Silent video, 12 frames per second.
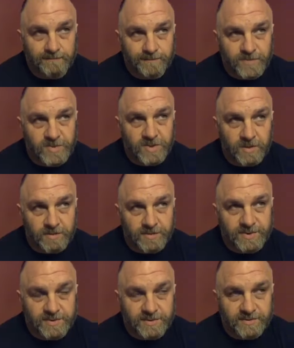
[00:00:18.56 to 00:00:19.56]
Show
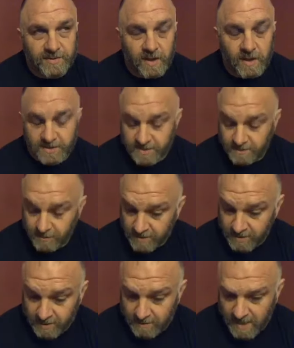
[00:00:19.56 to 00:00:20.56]
was awesome
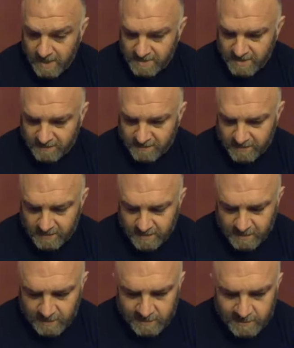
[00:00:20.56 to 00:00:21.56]
with Matt Sefton.
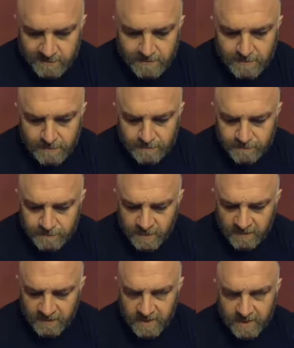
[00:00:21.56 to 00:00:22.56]

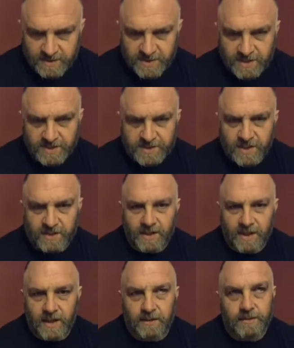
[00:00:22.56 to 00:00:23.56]
If you can get a chance to check
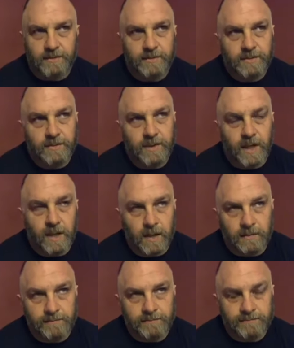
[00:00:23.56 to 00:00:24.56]
that out,
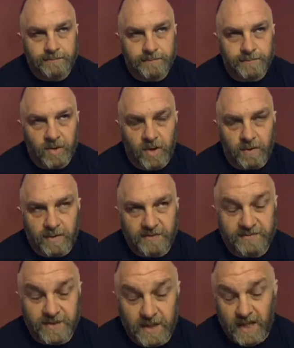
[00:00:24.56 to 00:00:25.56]
go on my
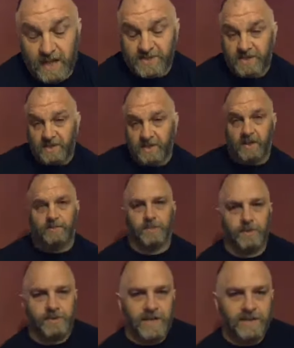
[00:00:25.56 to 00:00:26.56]
feed. Actually, I need to
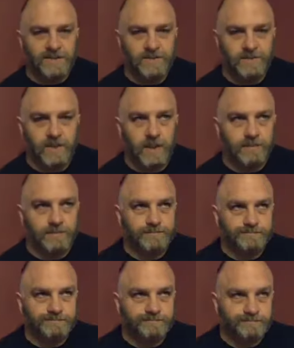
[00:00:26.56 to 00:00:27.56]
upload that to
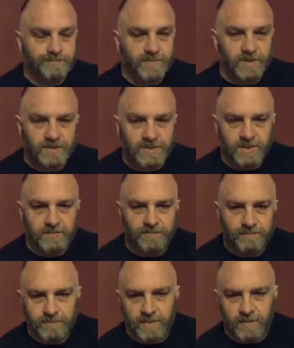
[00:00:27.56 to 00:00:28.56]
YouTube.
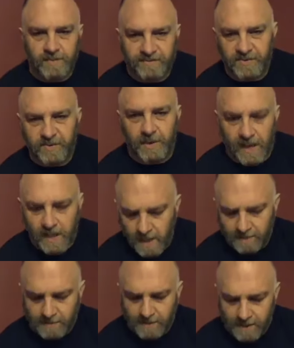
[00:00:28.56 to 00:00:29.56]
I'm a few
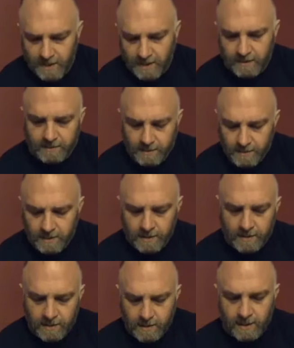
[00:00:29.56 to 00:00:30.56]
behind, but
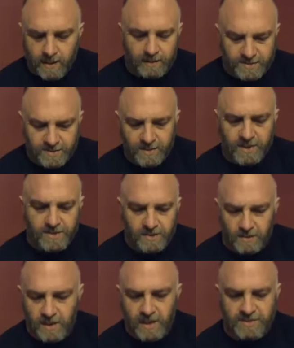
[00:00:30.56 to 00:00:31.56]
yeah, it was a great
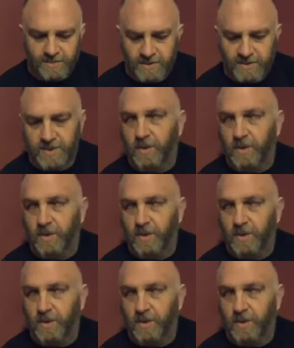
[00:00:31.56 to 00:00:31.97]
show last week.